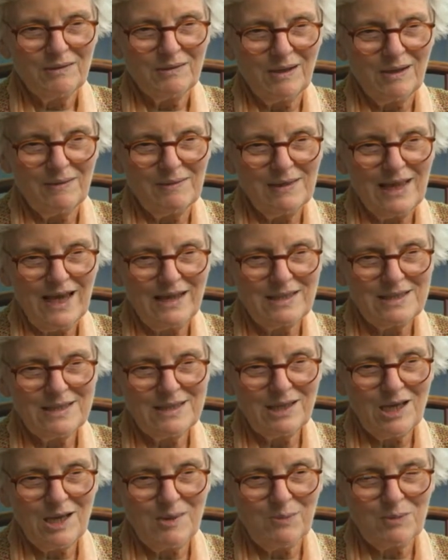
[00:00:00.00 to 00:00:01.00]
uh,
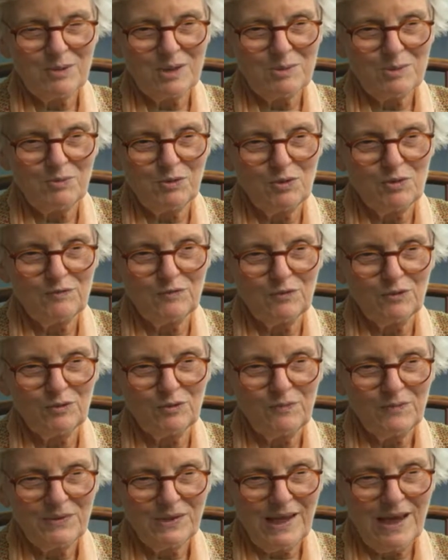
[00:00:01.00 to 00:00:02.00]
landscape and this beautiful
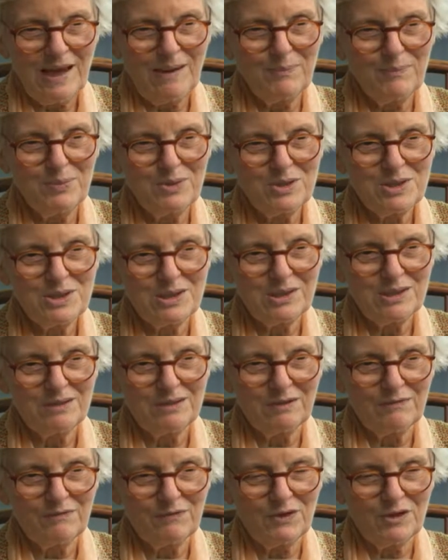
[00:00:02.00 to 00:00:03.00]
campus
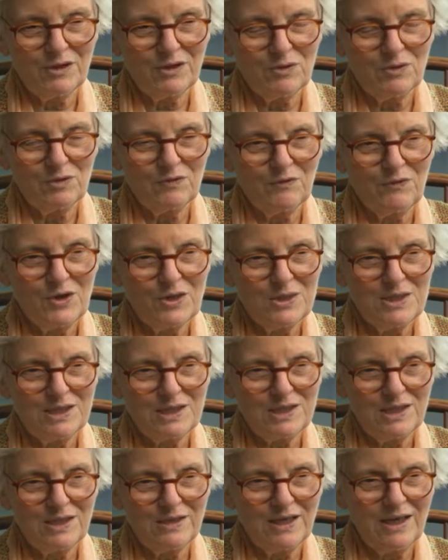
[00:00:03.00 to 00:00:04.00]
of the
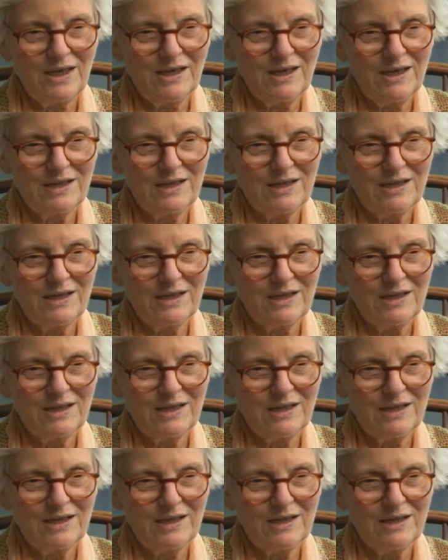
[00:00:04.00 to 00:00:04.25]
university there,